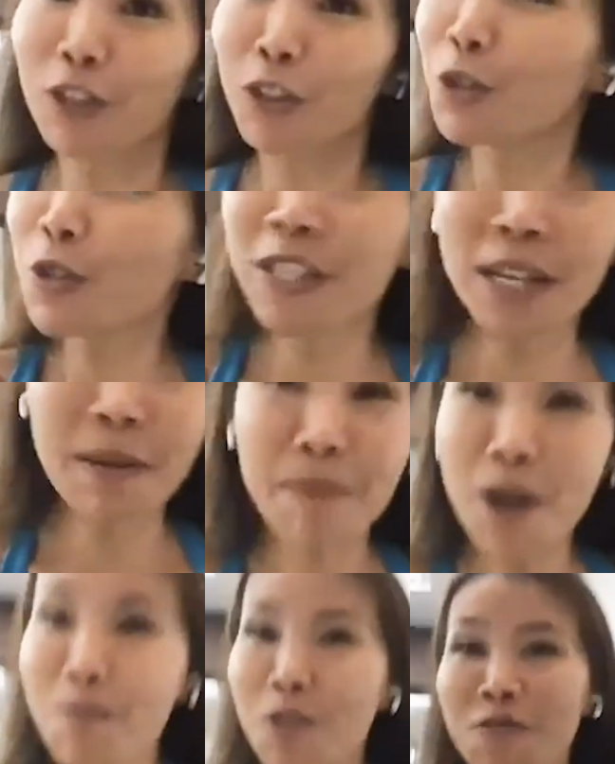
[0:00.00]
2
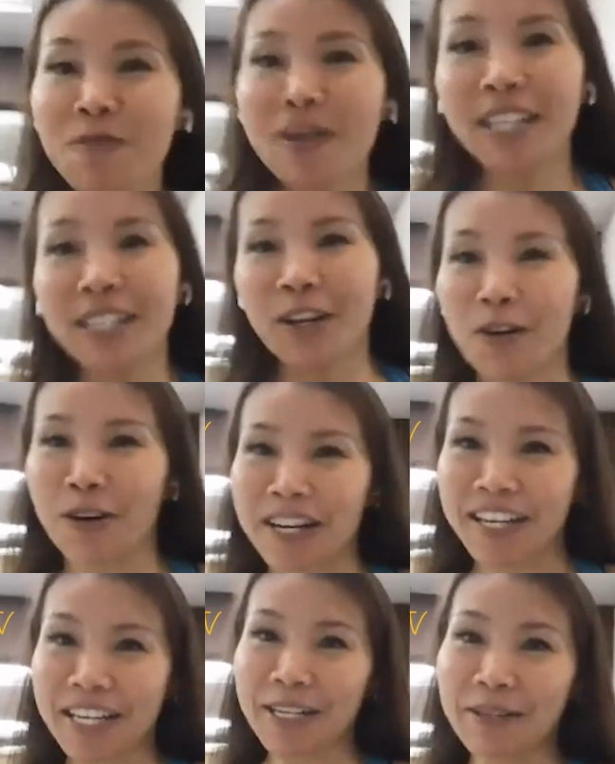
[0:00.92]
simple movements
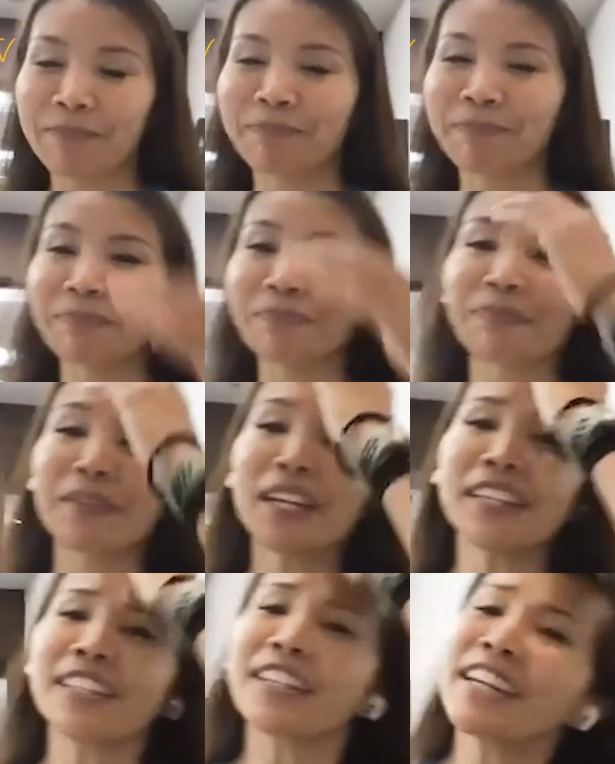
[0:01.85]
already,
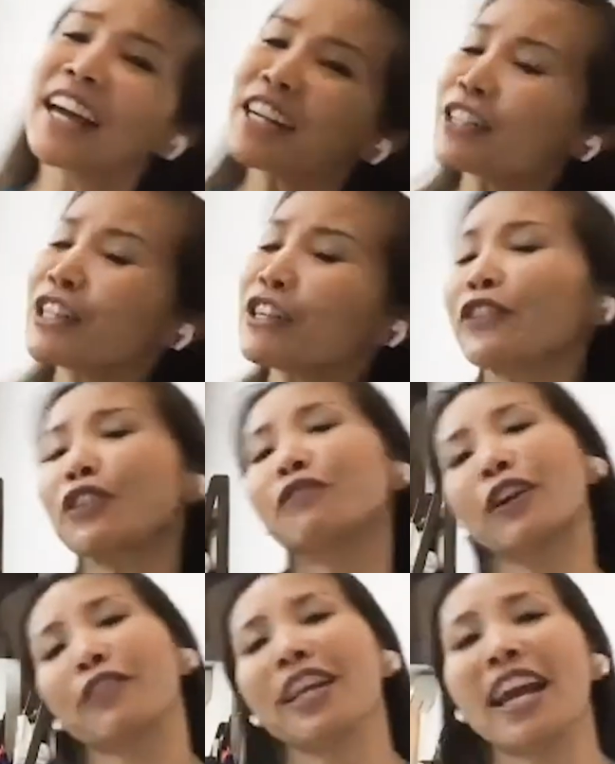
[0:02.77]
you're gonna actually feel
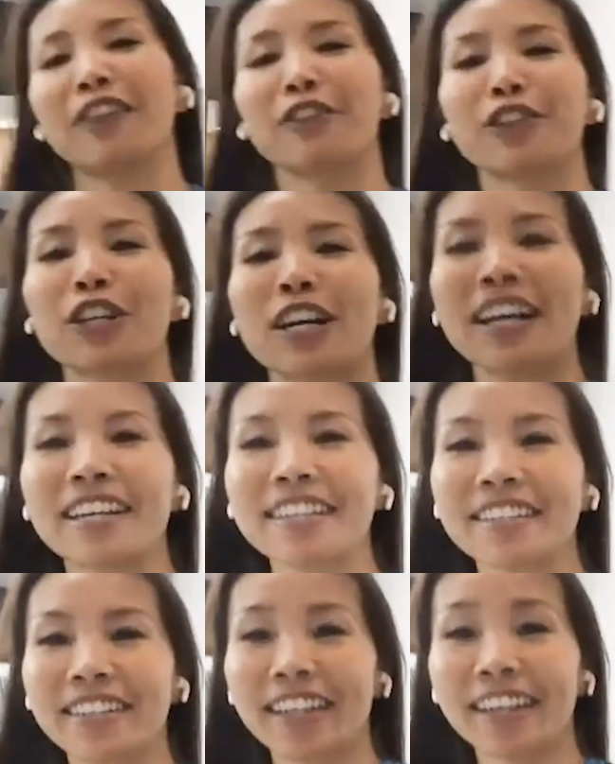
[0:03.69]
very
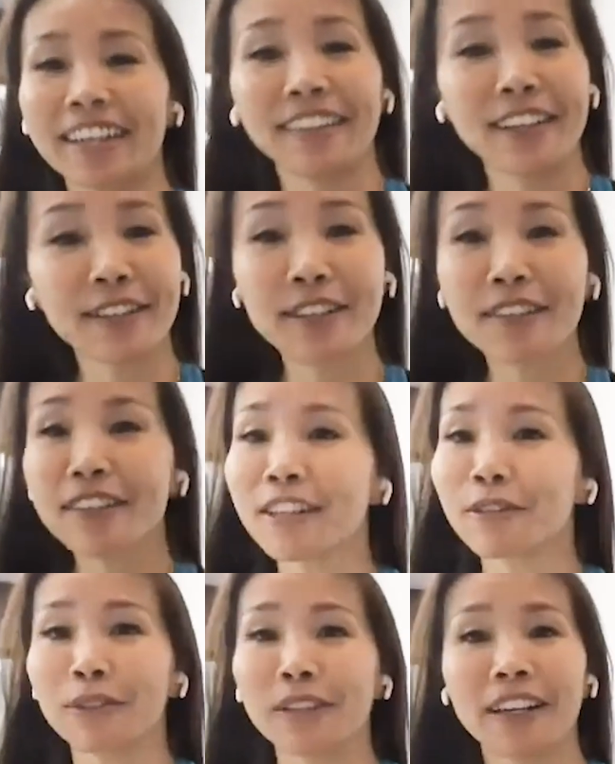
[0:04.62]
energized. Okay, it doesn't
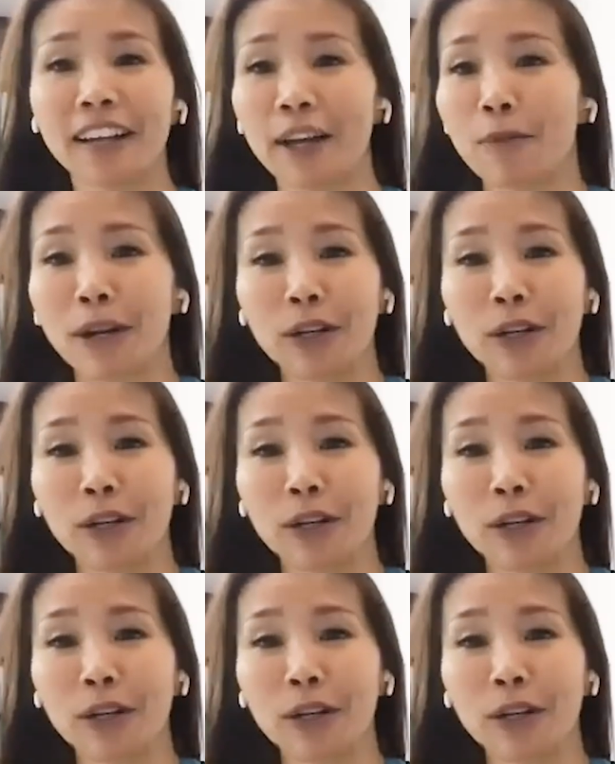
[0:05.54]
need to take like 1